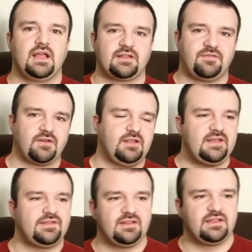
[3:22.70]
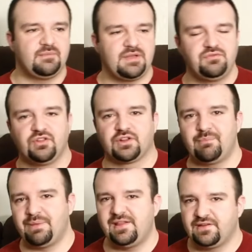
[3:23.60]
at the very least, it, it, makes you learn
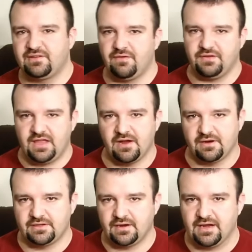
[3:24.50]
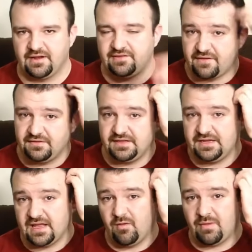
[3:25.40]
the basics of every character, and it's definitely
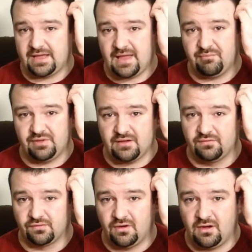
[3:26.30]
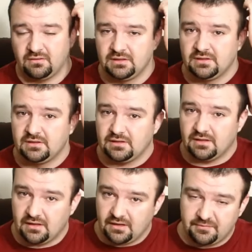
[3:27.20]
going to help my gameplay overall,
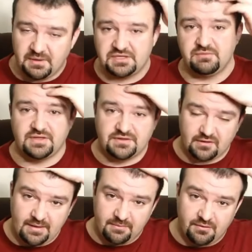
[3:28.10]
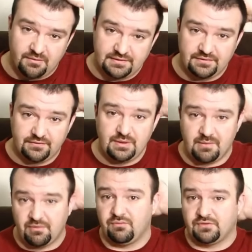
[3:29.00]
uh, especially with the tournament I'm going to this
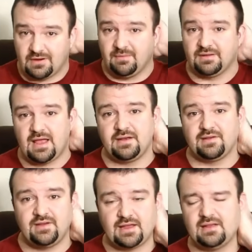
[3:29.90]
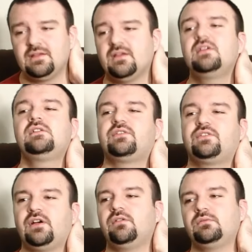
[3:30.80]
weekend, but we'll talk about that in a second.
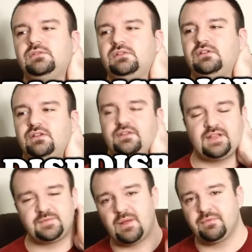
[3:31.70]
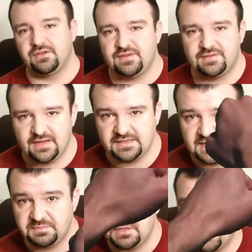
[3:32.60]
So, that's probably what you'll see today on
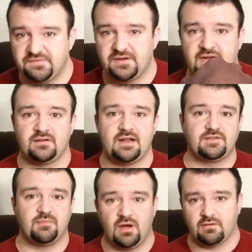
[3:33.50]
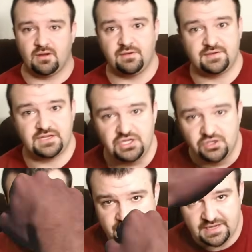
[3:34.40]
DSP Street Fighter. Now, tomorrow is a
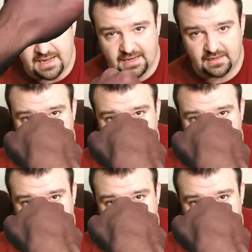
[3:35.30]
huge day.